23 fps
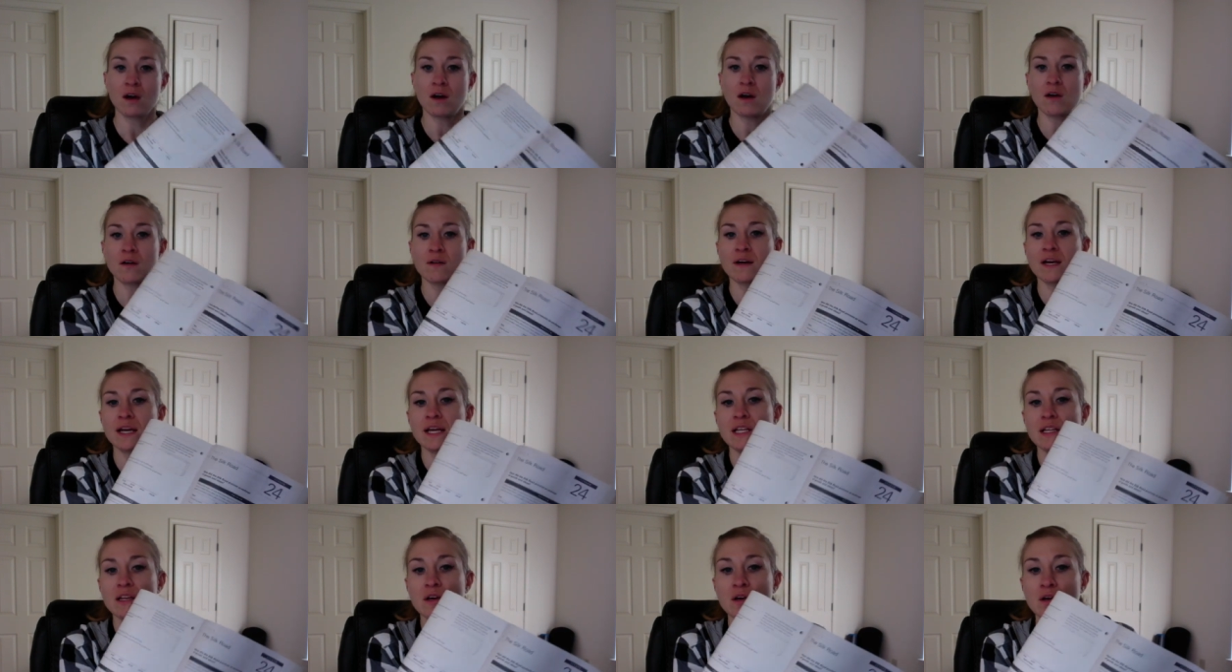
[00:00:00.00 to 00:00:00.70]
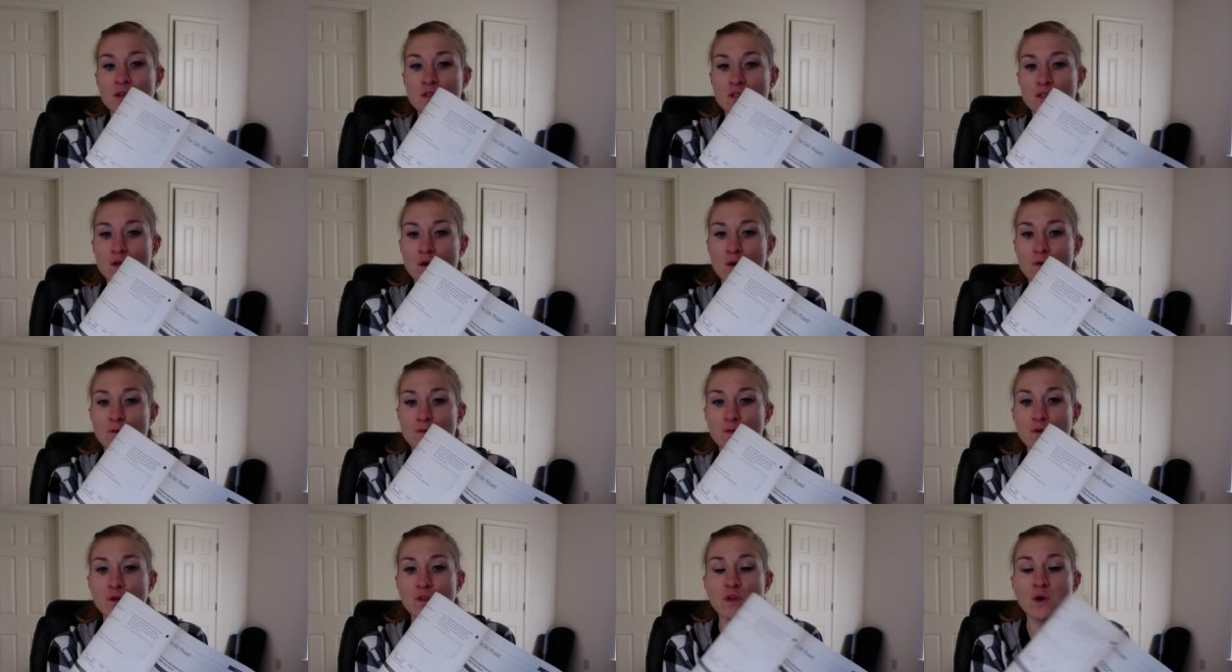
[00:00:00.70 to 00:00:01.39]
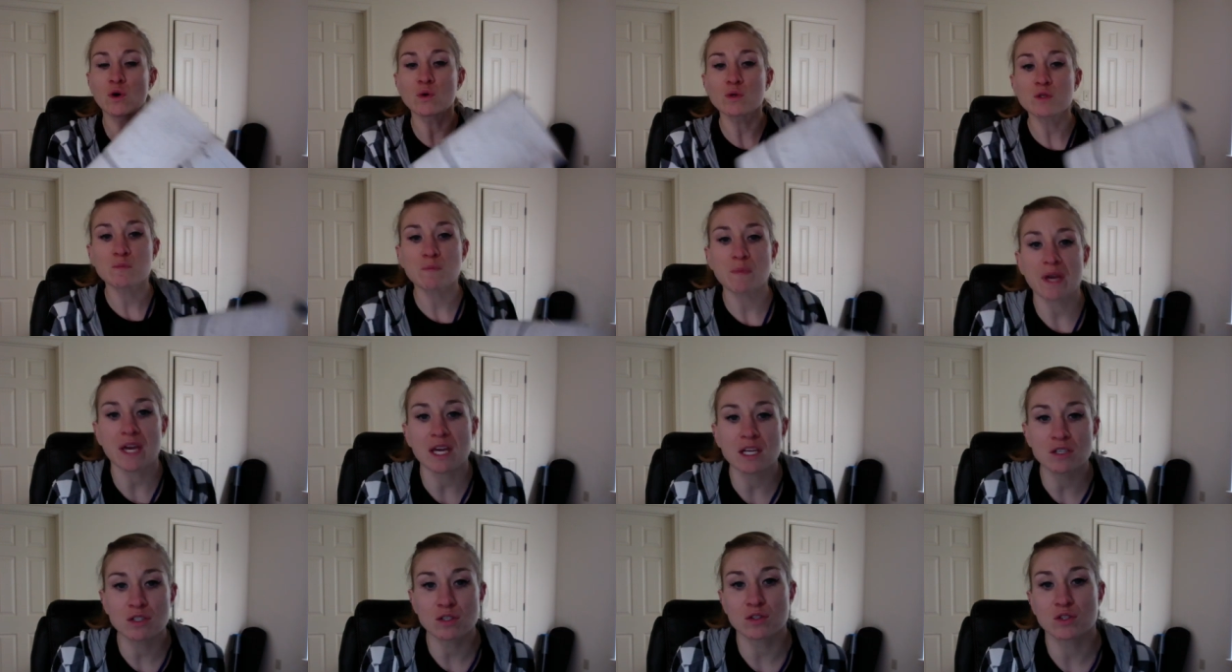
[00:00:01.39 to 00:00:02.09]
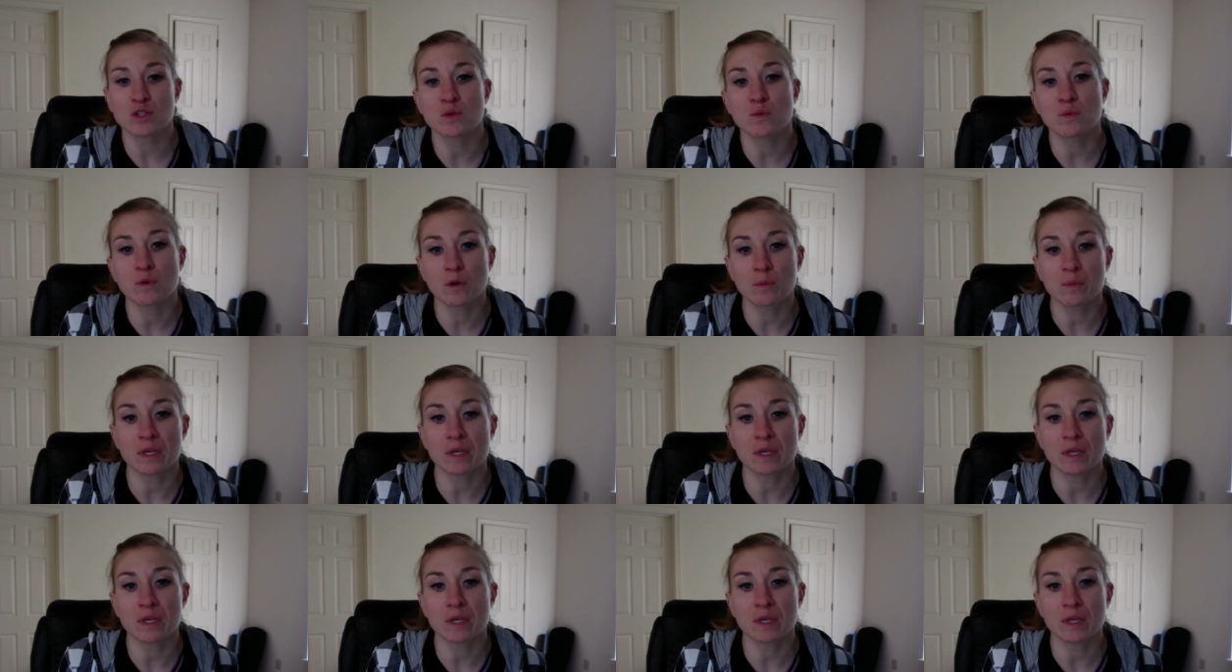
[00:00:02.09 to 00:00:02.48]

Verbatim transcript: All right. So for those pages, you will